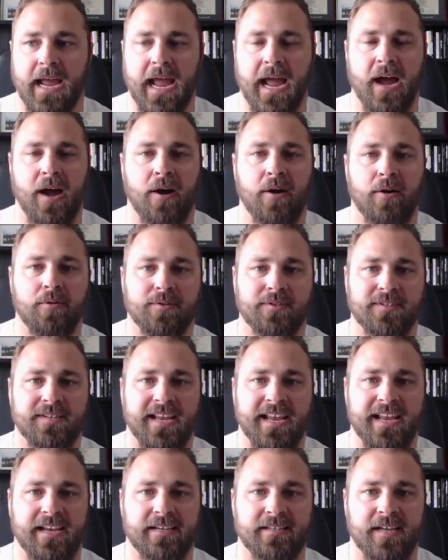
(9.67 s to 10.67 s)
how
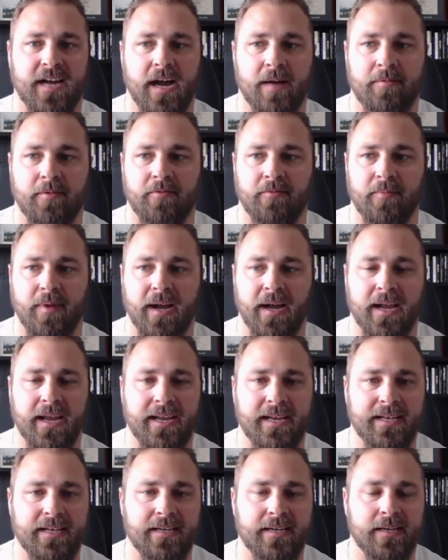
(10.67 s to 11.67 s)
staying top of
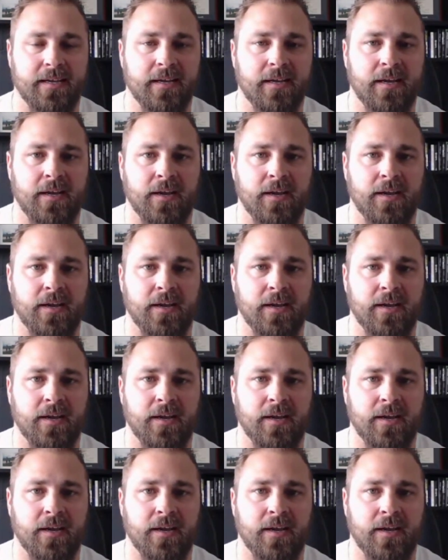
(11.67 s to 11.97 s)
mind